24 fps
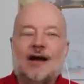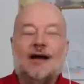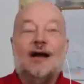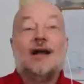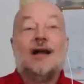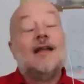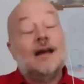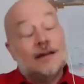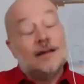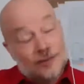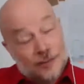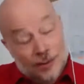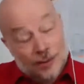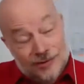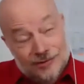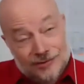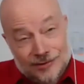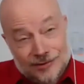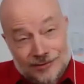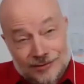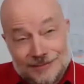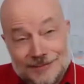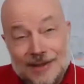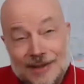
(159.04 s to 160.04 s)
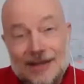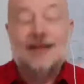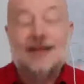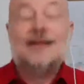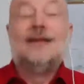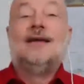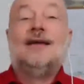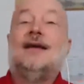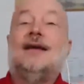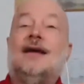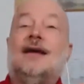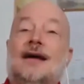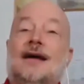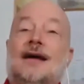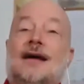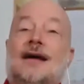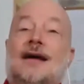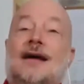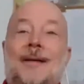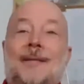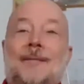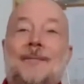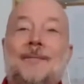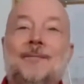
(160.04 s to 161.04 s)
I like the question.
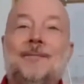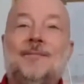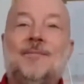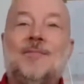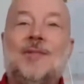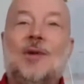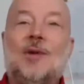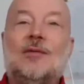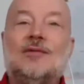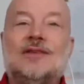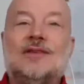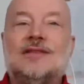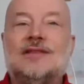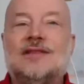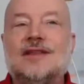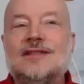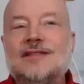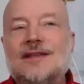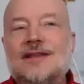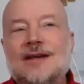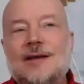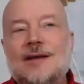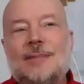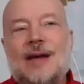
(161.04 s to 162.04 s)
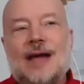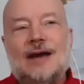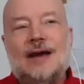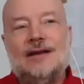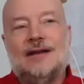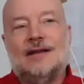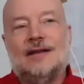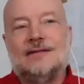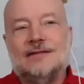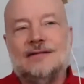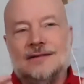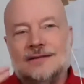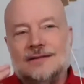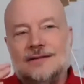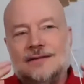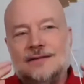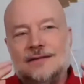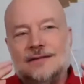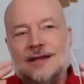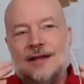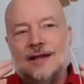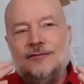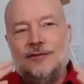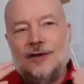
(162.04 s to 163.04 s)
The thing about it
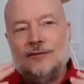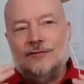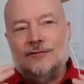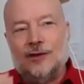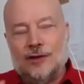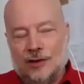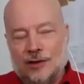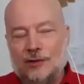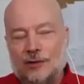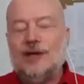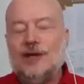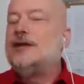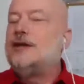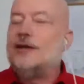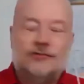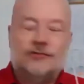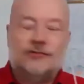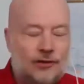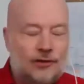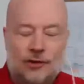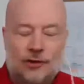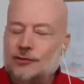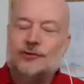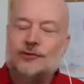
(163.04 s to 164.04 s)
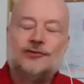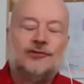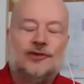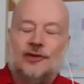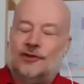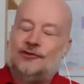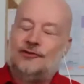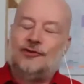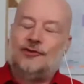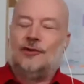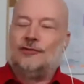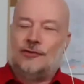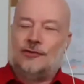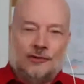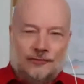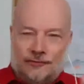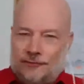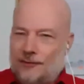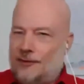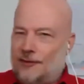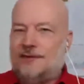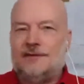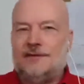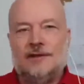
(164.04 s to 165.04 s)
is if you're looking at Google Search Console,
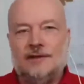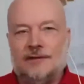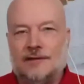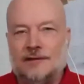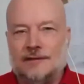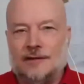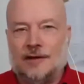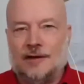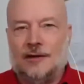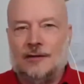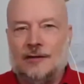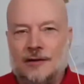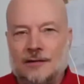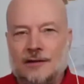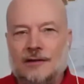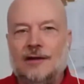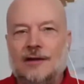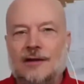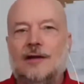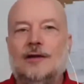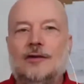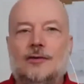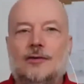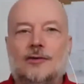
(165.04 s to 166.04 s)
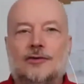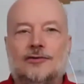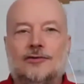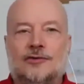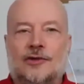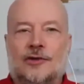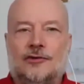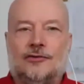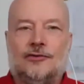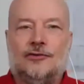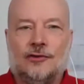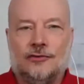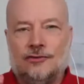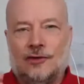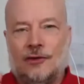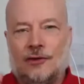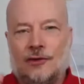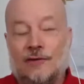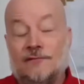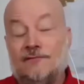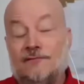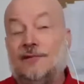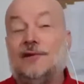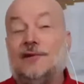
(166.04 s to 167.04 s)
first thing to do, look in Google Search
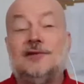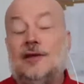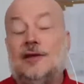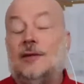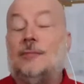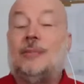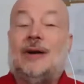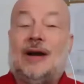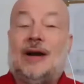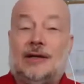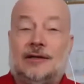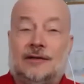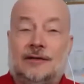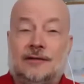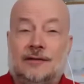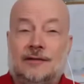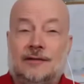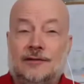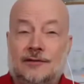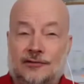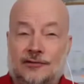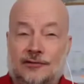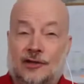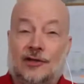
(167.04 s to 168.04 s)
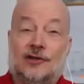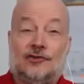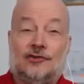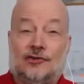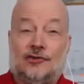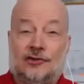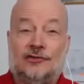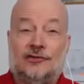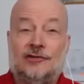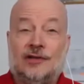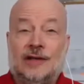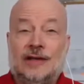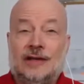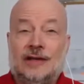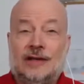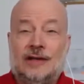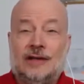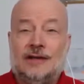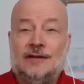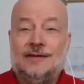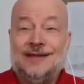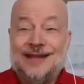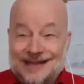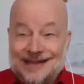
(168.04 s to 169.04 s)
Console and filter your brand searches,
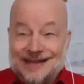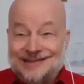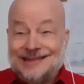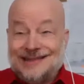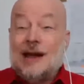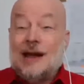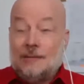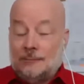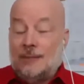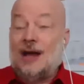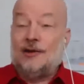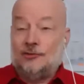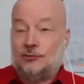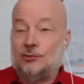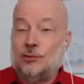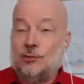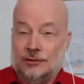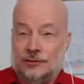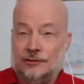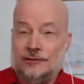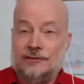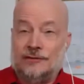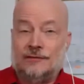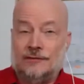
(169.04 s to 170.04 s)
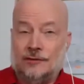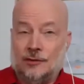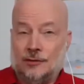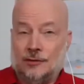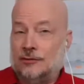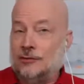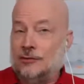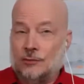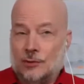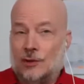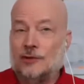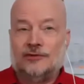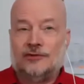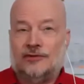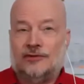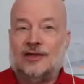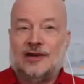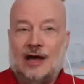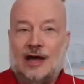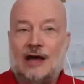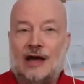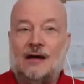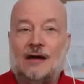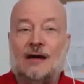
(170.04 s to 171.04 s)
the exact match ones, the ones
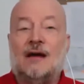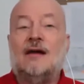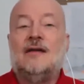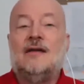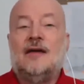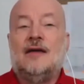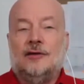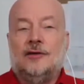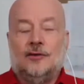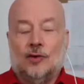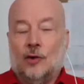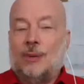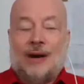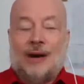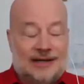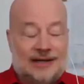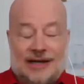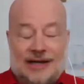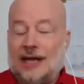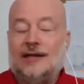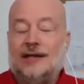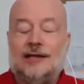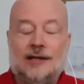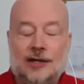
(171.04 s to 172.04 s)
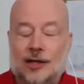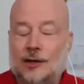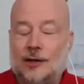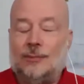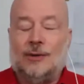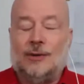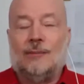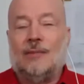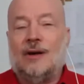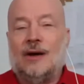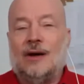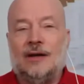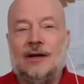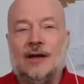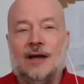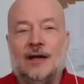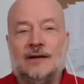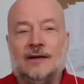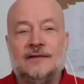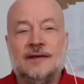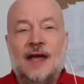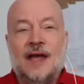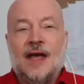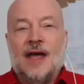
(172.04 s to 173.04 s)
that are your brand, Kalicube in my
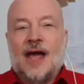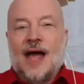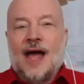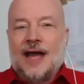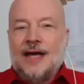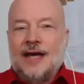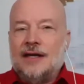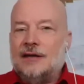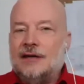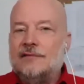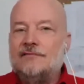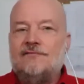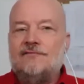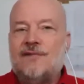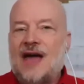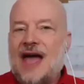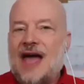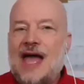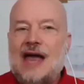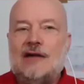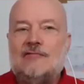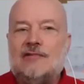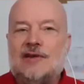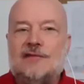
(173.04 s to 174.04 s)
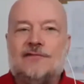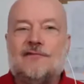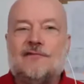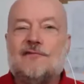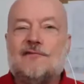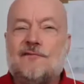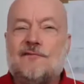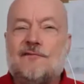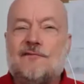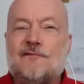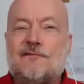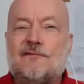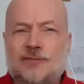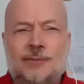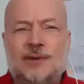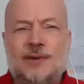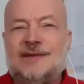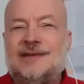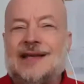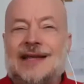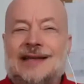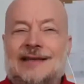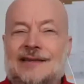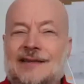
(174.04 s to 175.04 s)
case. And it can vary from
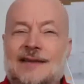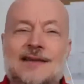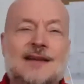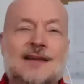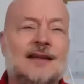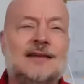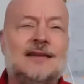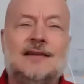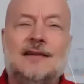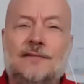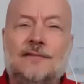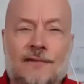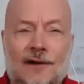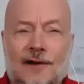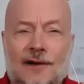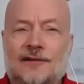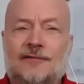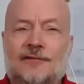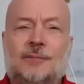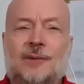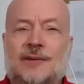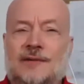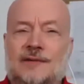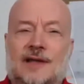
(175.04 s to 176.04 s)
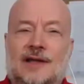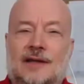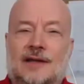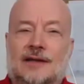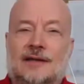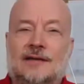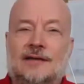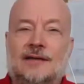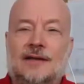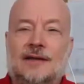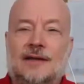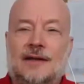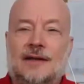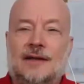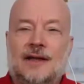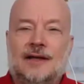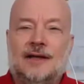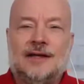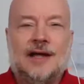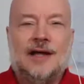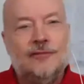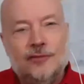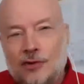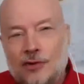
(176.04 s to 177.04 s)
5% to 95%.
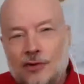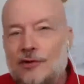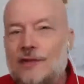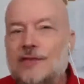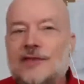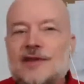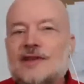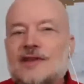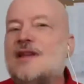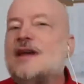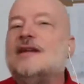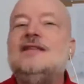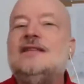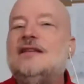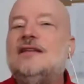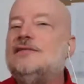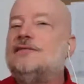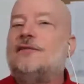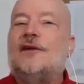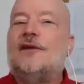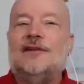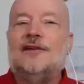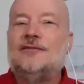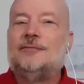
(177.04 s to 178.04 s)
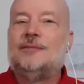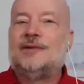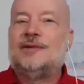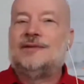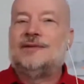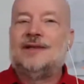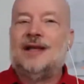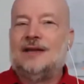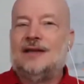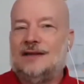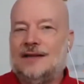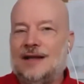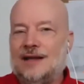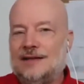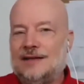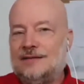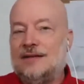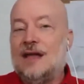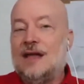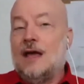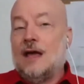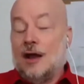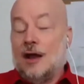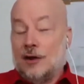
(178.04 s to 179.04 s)
Now, if you're in the 95%, that's
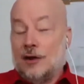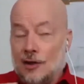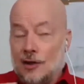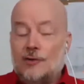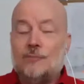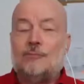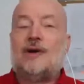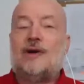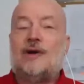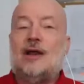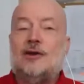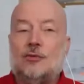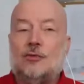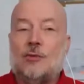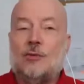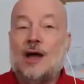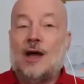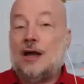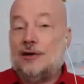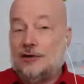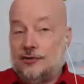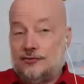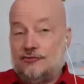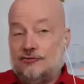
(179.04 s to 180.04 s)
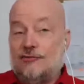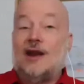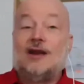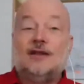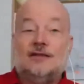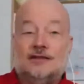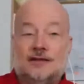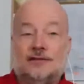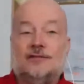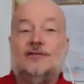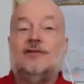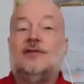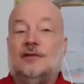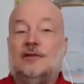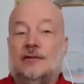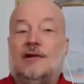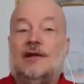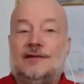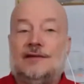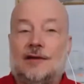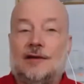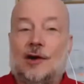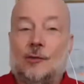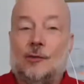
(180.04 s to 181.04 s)
a lot of brand awareness relative to your
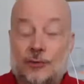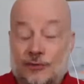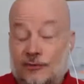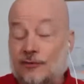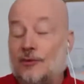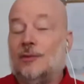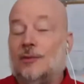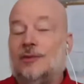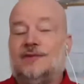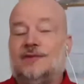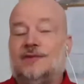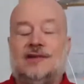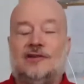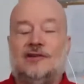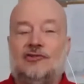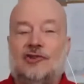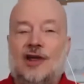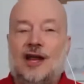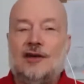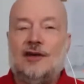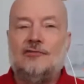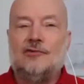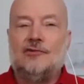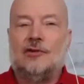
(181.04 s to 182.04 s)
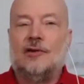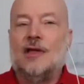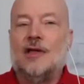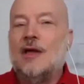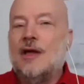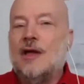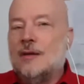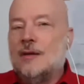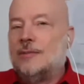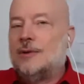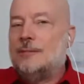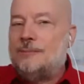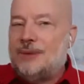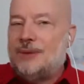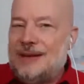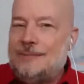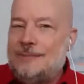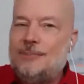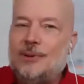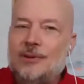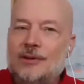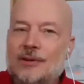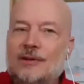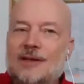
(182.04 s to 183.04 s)
SEO performance in general, but
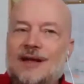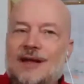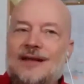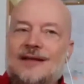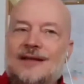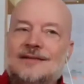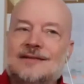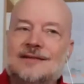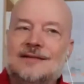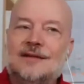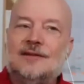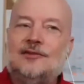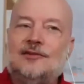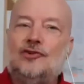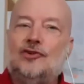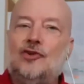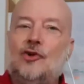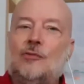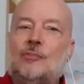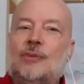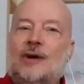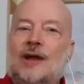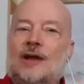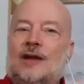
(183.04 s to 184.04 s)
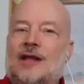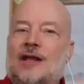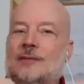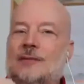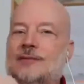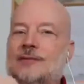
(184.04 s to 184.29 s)
people are searching your brand name